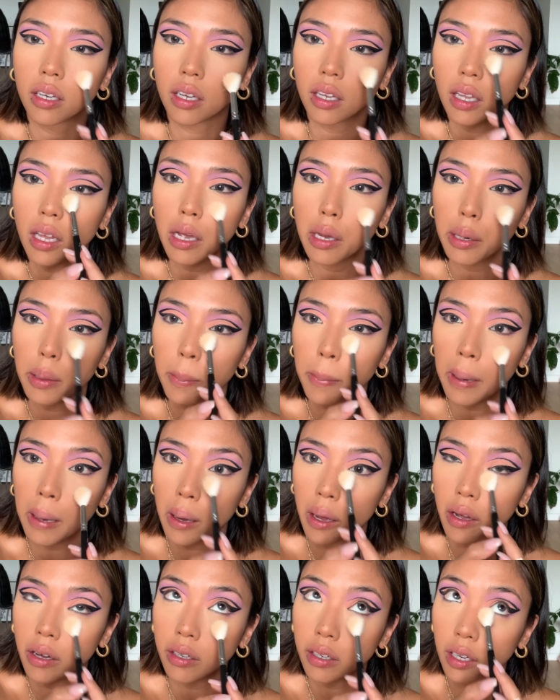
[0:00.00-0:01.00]
a light
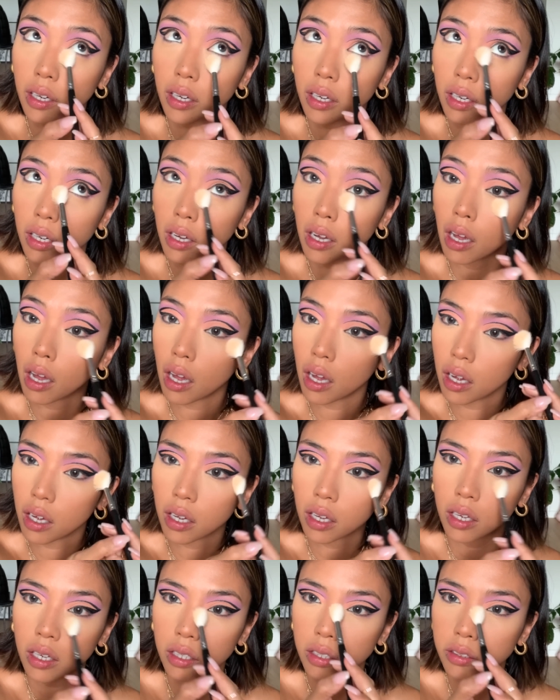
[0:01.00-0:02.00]
powder,
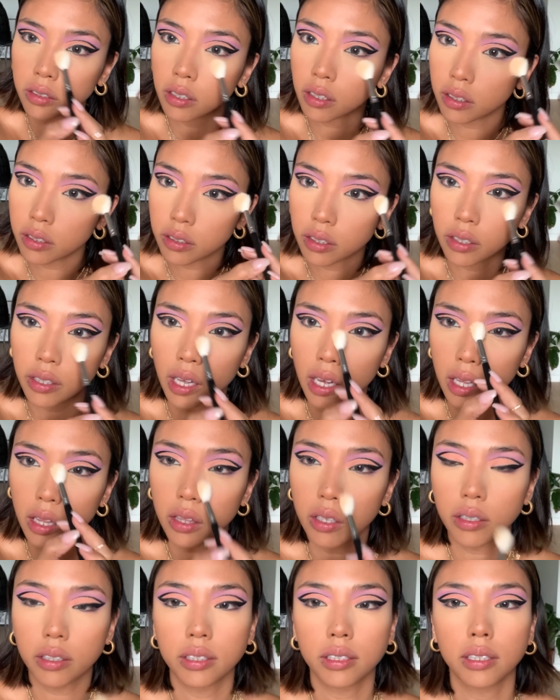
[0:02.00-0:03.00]
just so that
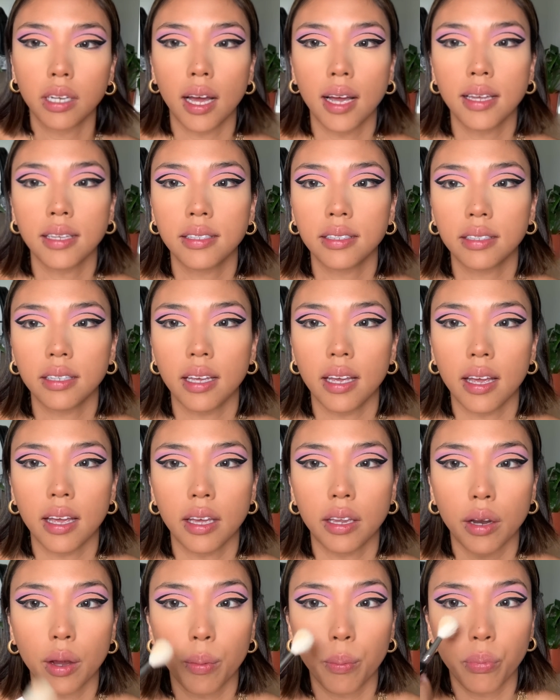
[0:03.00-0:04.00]
looks nice
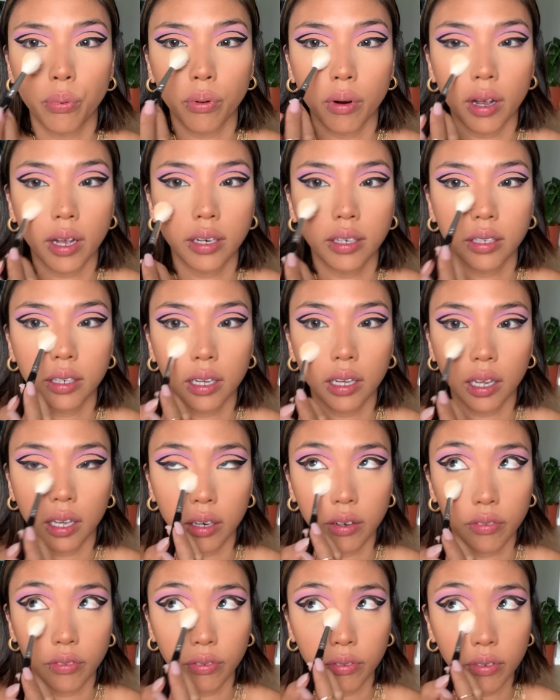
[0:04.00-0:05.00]
and bright
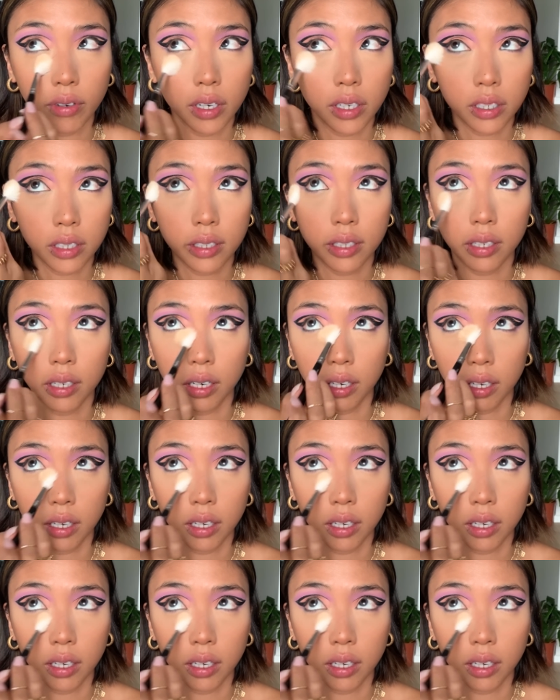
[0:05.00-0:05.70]
and fresh.